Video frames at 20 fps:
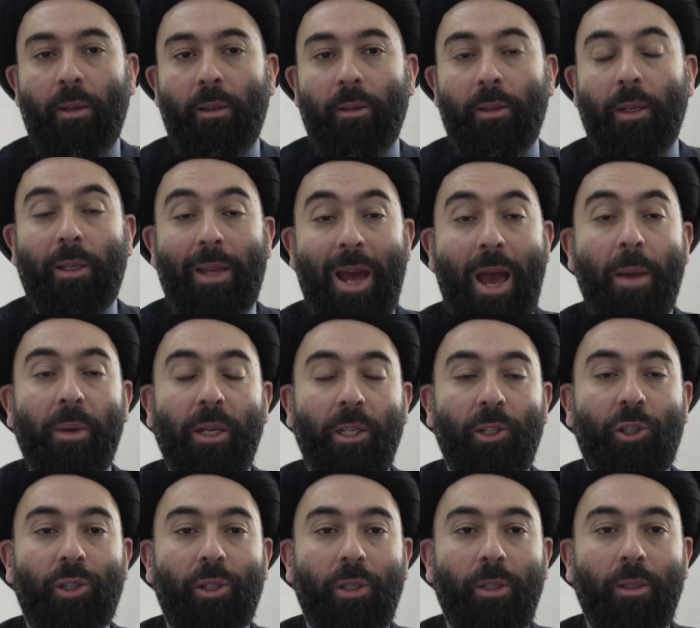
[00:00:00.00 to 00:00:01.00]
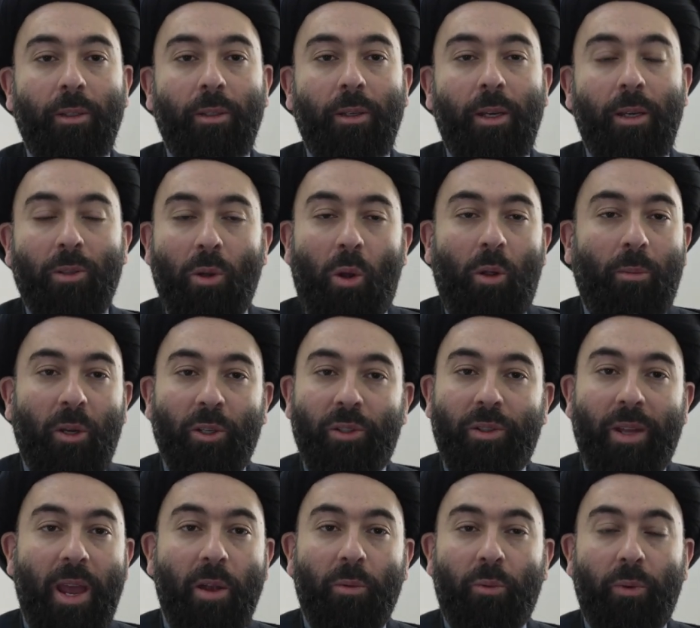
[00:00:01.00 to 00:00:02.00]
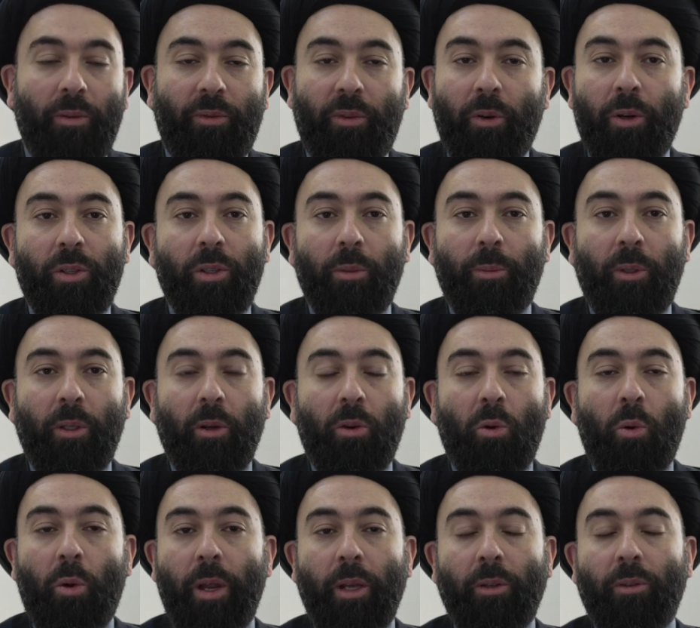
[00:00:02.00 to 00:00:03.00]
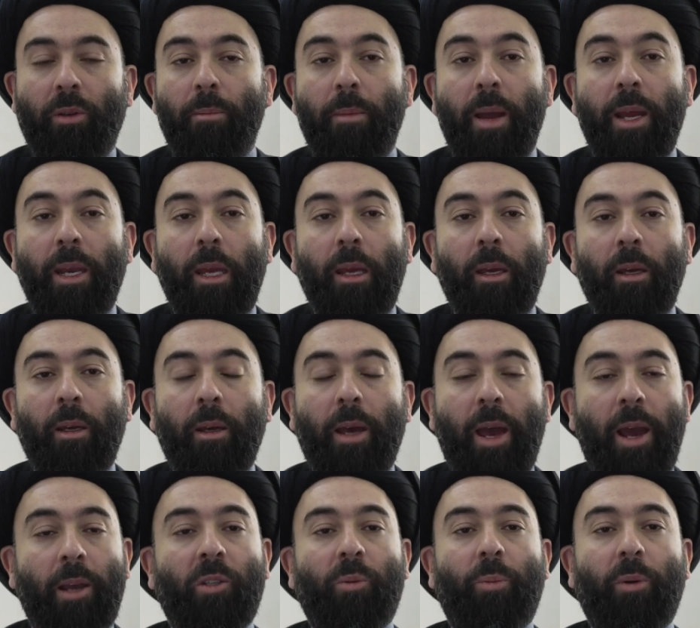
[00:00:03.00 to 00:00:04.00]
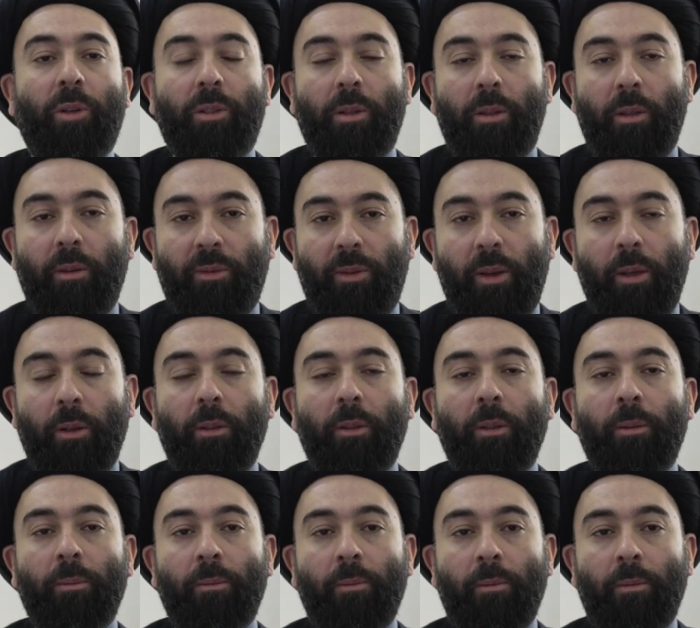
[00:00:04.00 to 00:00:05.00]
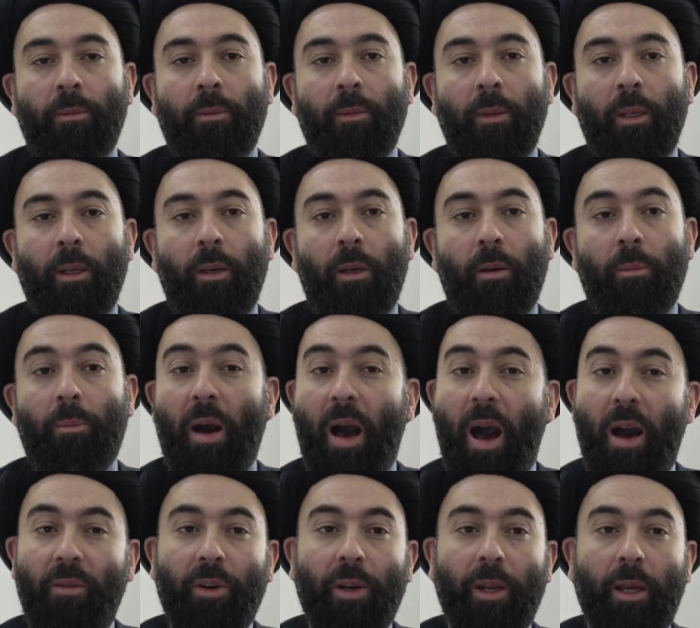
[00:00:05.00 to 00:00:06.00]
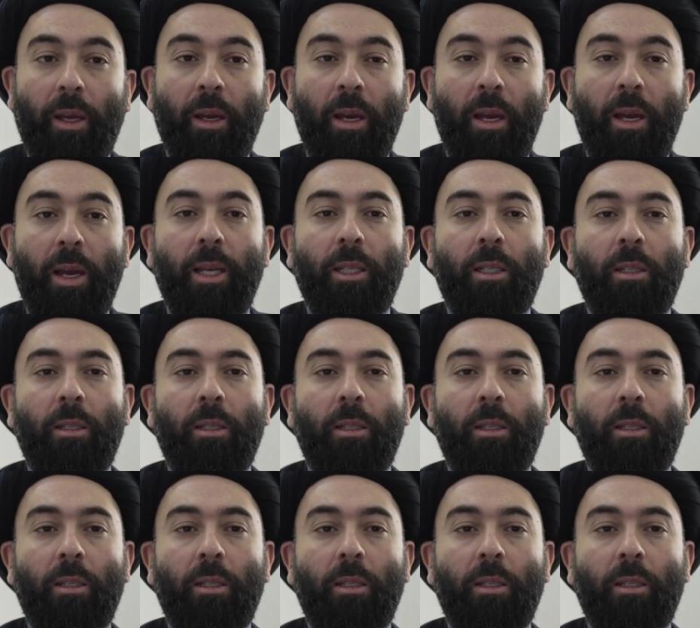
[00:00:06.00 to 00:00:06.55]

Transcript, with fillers: The damage is almost irreversible, according to many experts in the field. Poverty is